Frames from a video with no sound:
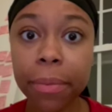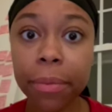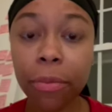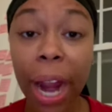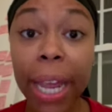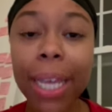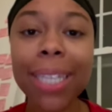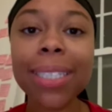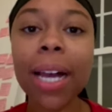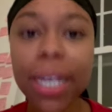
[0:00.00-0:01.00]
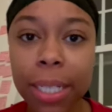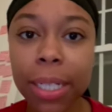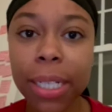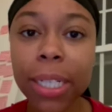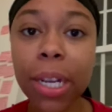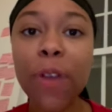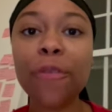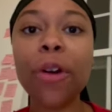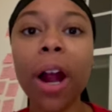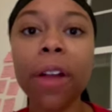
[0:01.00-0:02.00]
Right? He's hustling
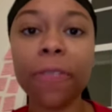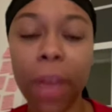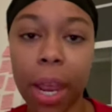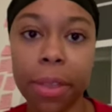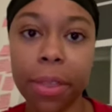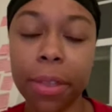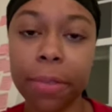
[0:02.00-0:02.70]
for our faith.